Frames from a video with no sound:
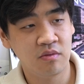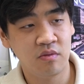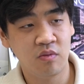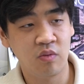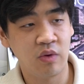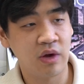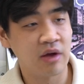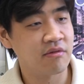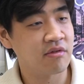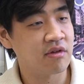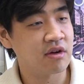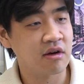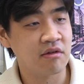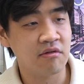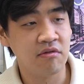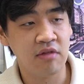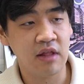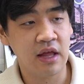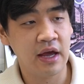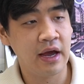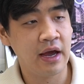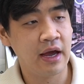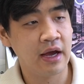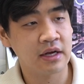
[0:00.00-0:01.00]
waving their
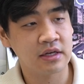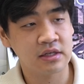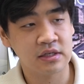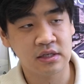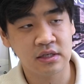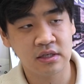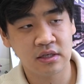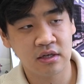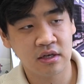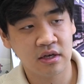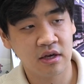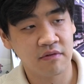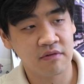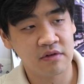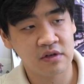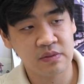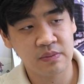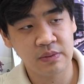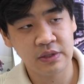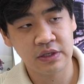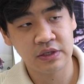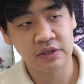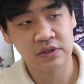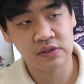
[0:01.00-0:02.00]
flags and giving
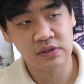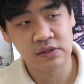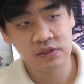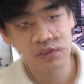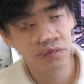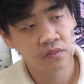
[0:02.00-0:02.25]
speeches.